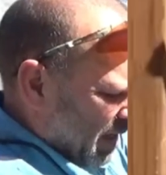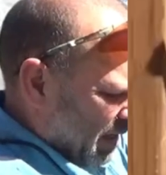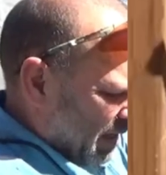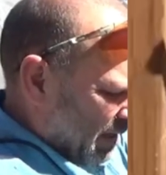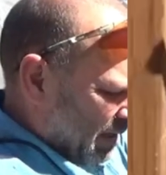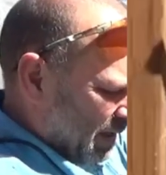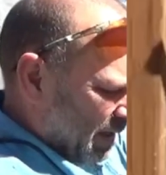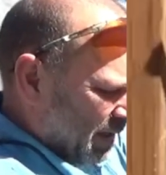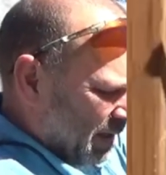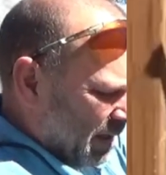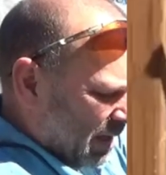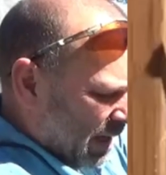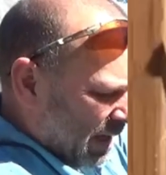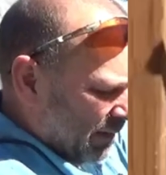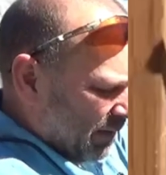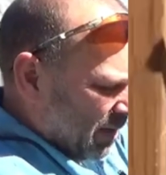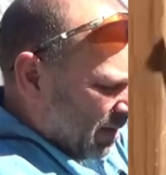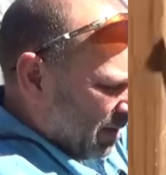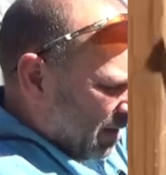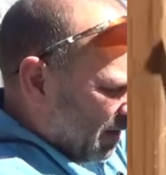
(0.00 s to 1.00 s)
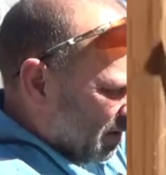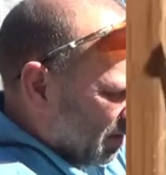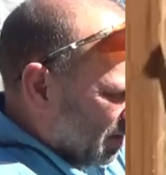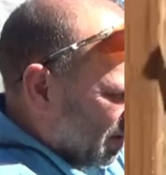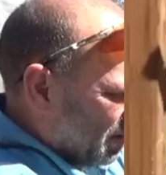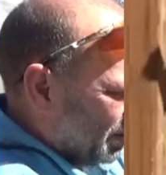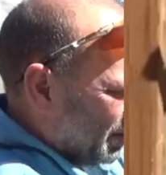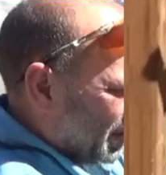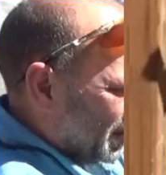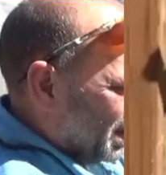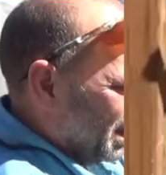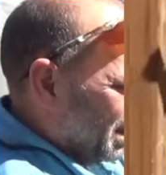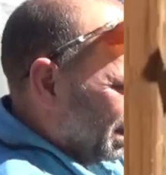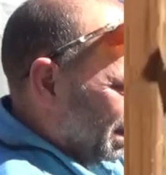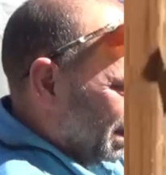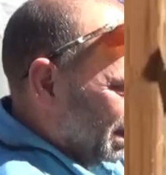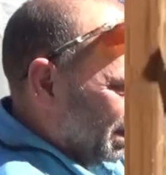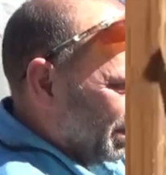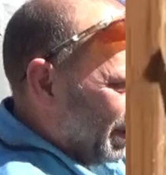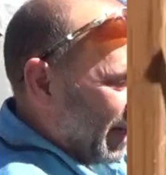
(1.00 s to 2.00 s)
It doesn't have his logo because
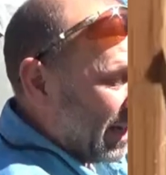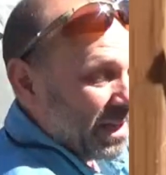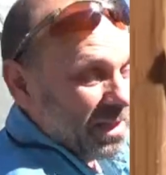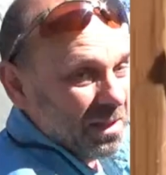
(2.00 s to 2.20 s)
this is back